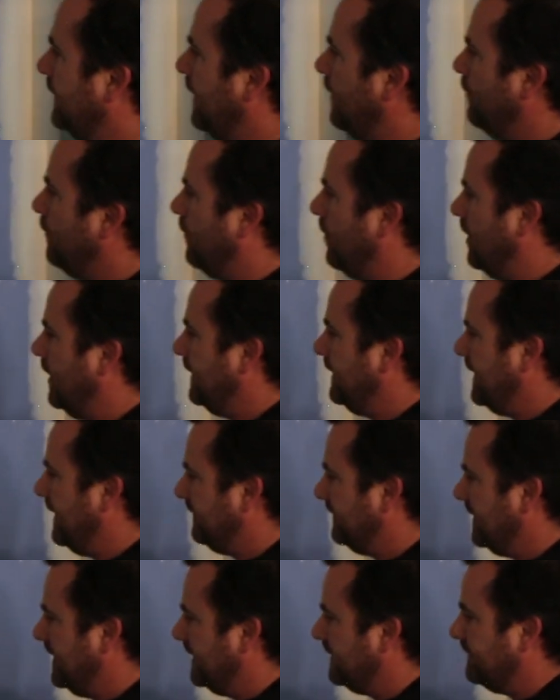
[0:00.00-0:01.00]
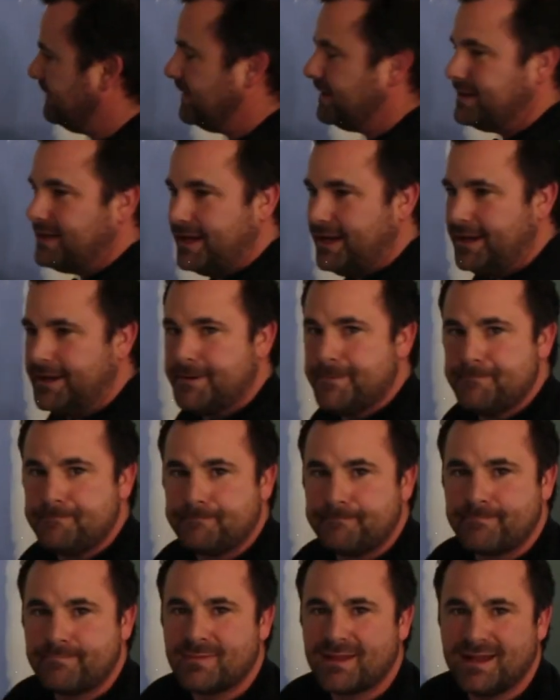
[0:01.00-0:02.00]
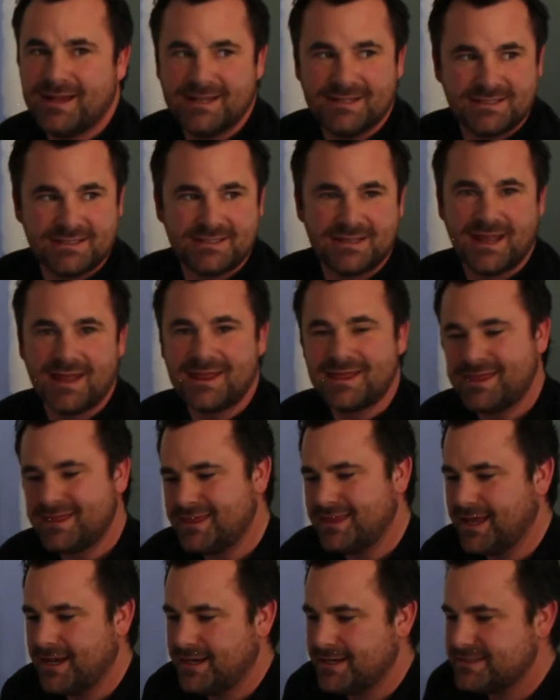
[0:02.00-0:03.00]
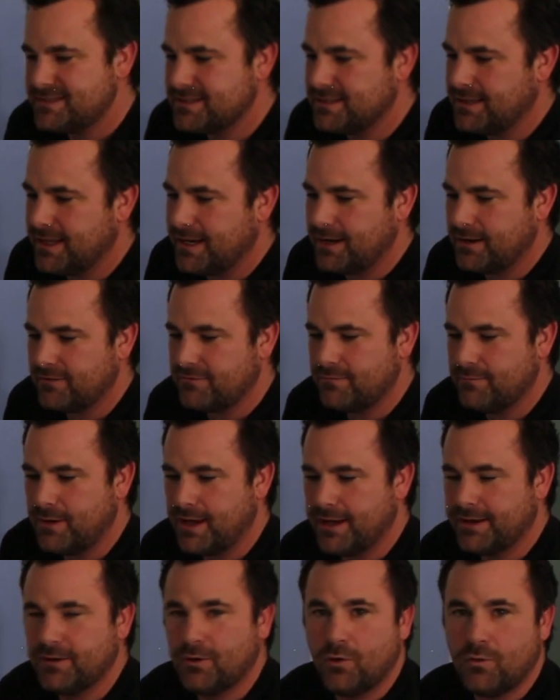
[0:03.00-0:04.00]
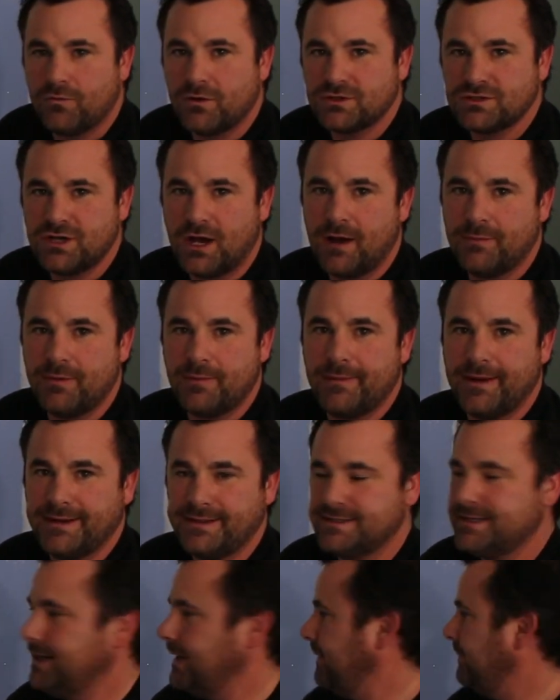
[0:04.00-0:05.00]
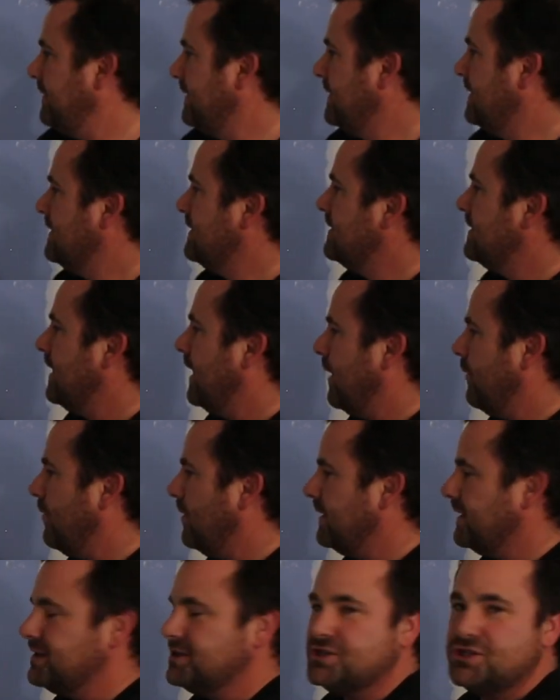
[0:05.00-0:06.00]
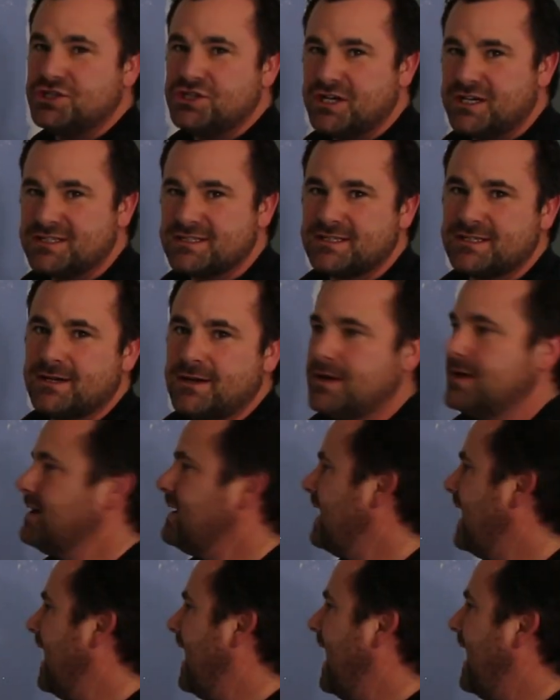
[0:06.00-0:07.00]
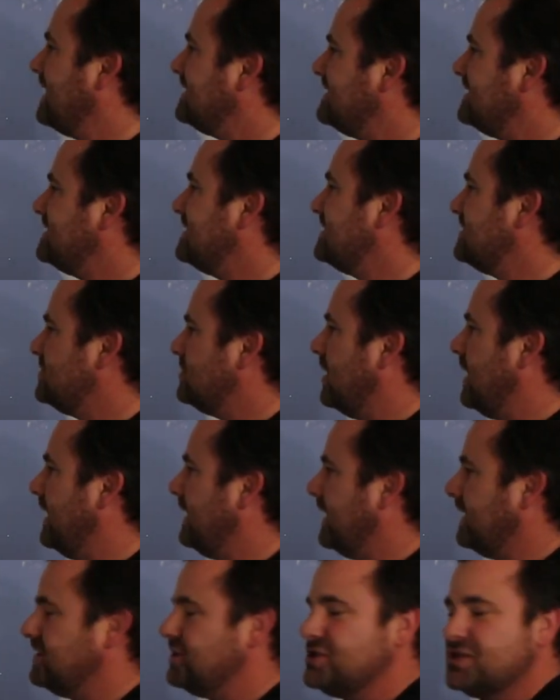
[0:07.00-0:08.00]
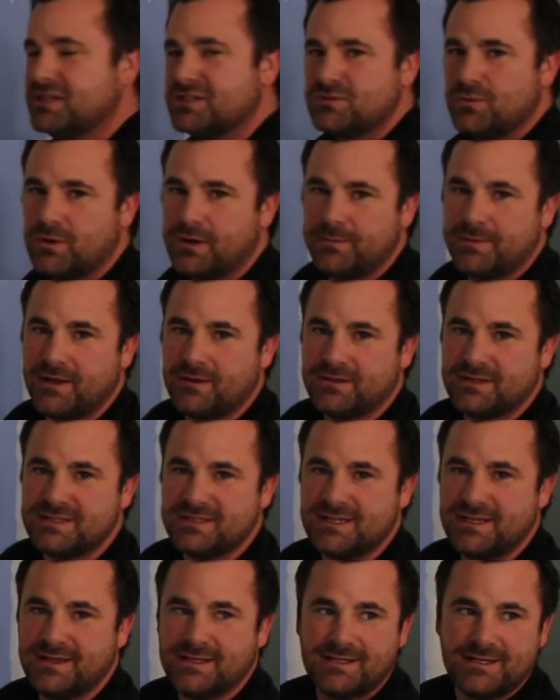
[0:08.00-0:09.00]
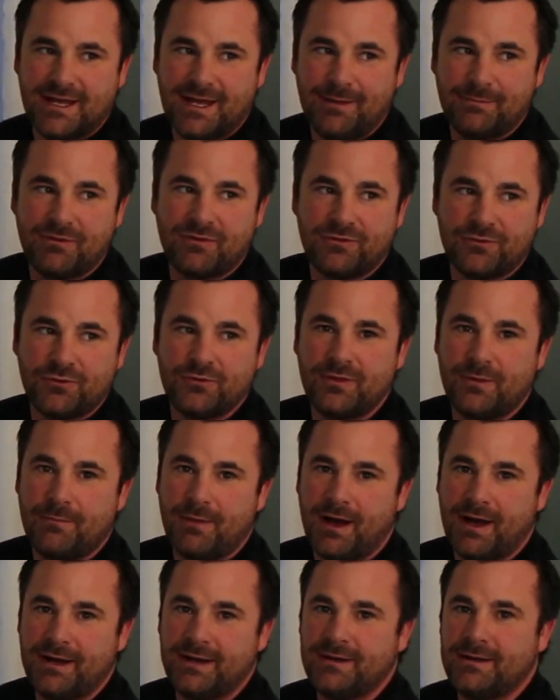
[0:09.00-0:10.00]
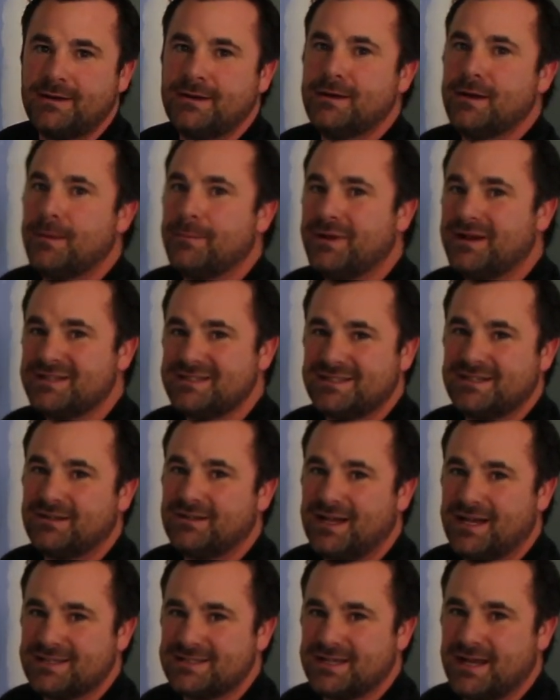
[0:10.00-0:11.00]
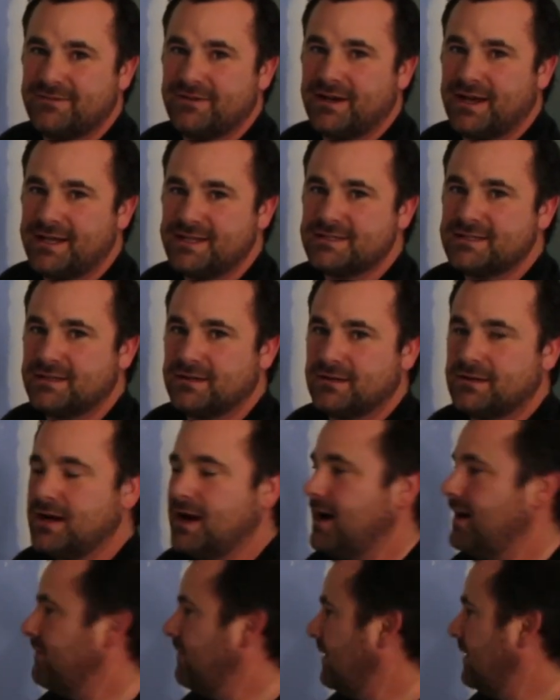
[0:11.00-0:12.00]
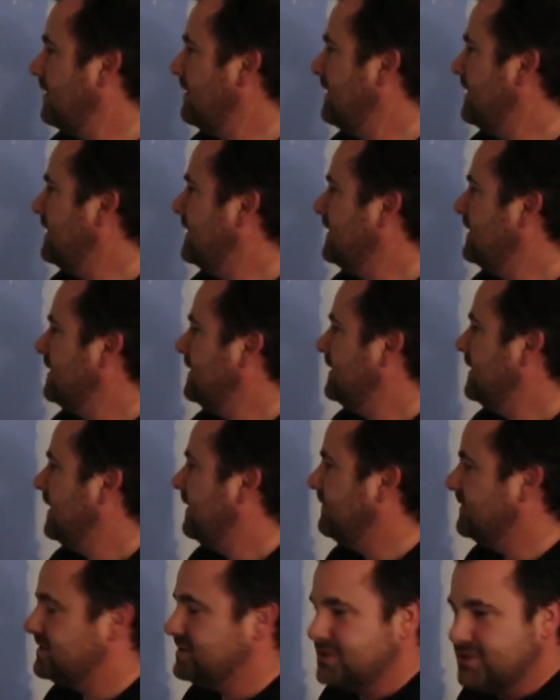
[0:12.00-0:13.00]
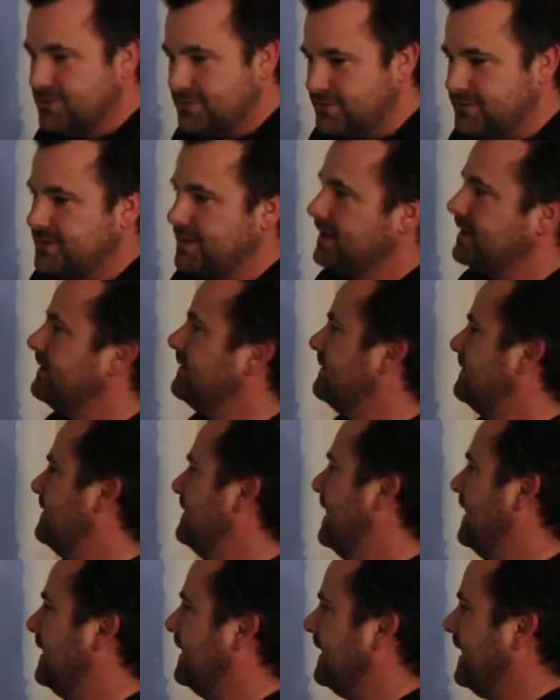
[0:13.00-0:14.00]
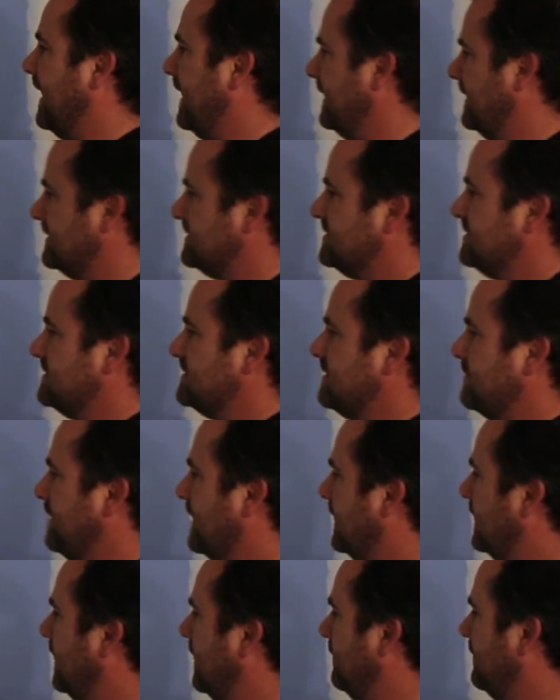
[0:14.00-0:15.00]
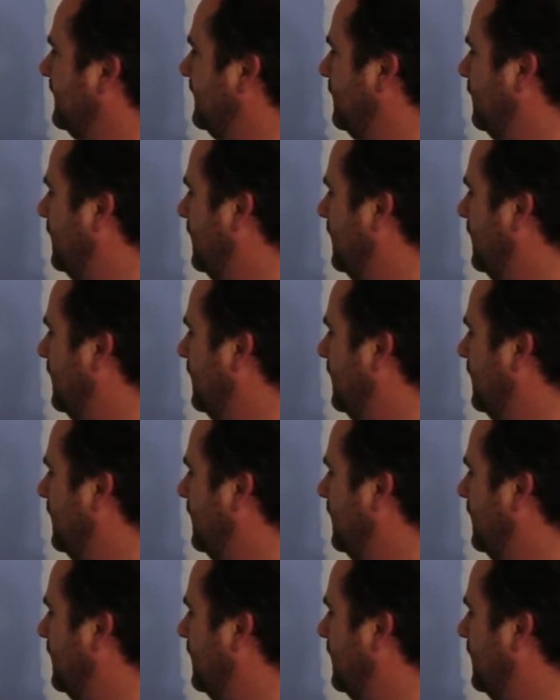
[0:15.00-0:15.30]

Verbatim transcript: I want at the end of the day is the thinnest layer of mud over top of my tape. I want to just, as this is drying, I just want to be able to see the tape through the mud but it still has to have a nice little cover. If it's too thick, then again, it's just a big hump in the